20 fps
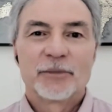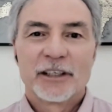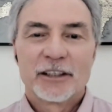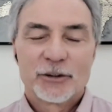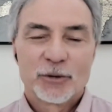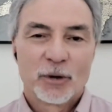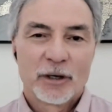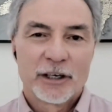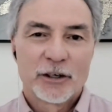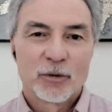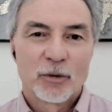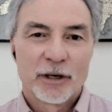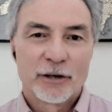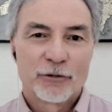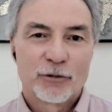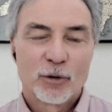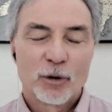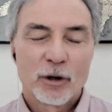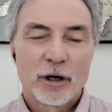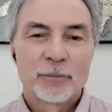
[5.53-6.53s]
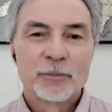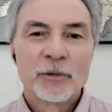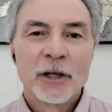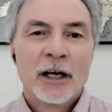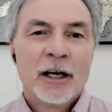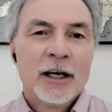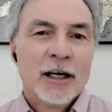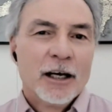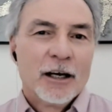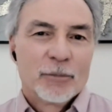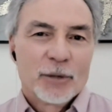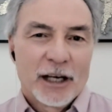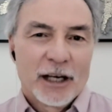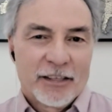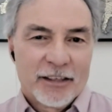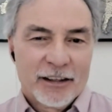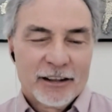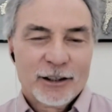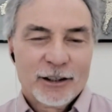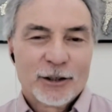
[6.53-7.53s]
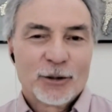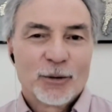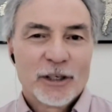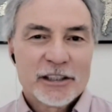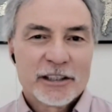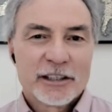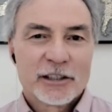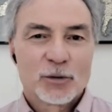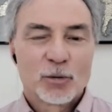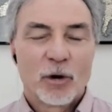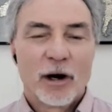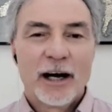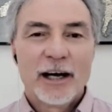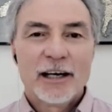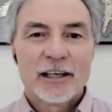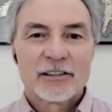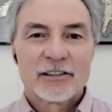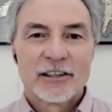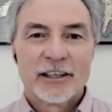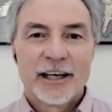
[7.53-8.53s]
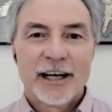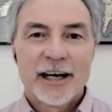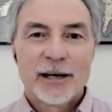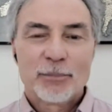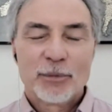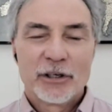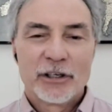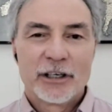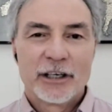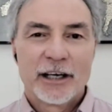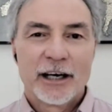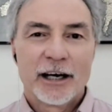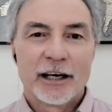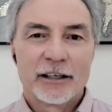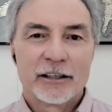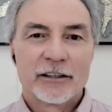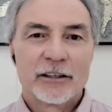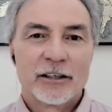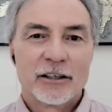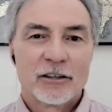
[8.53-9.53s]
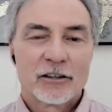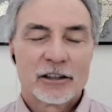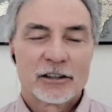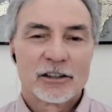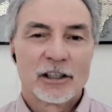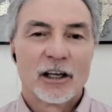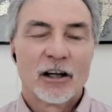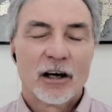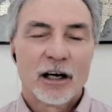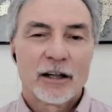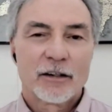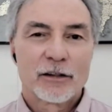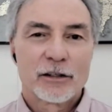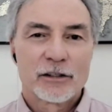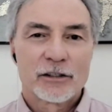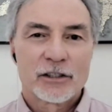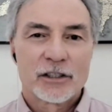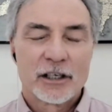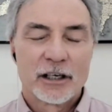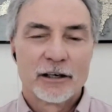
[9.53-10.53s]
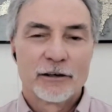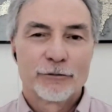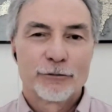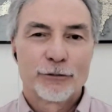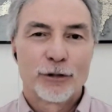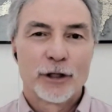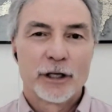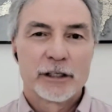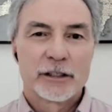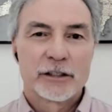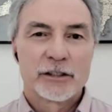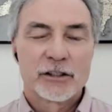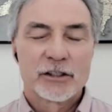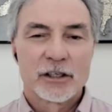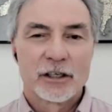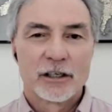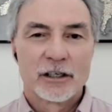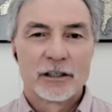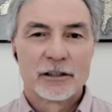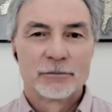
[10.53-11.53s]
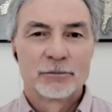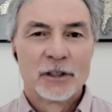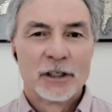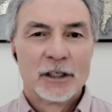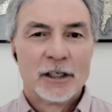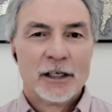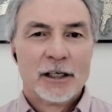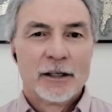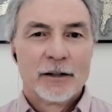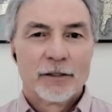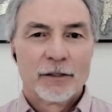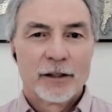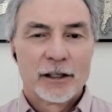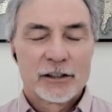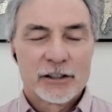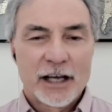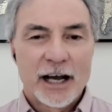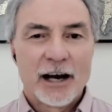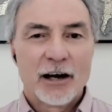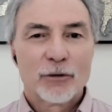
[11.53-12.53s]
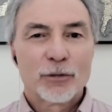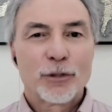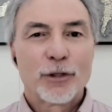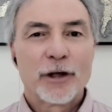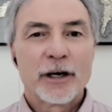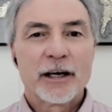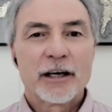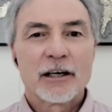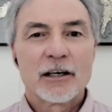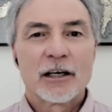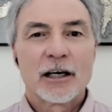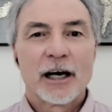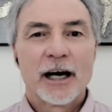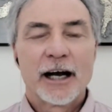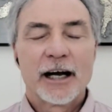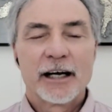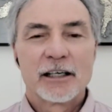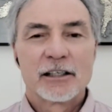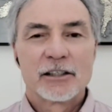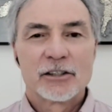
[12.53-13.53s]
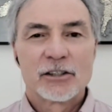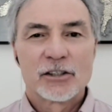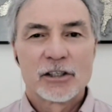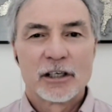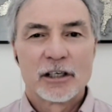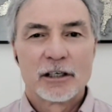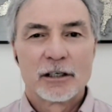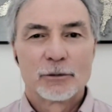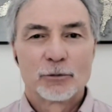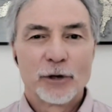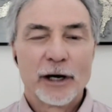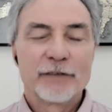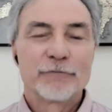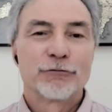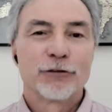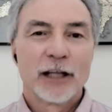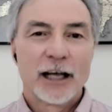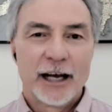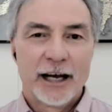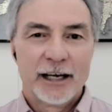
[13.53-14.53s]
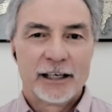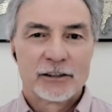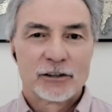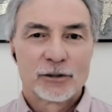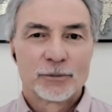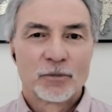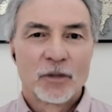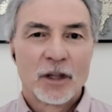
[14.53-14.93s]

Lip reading: in 2024. But I think the question is, why hasn't it happened yet? Because a lot of this stuff that's out there as red flags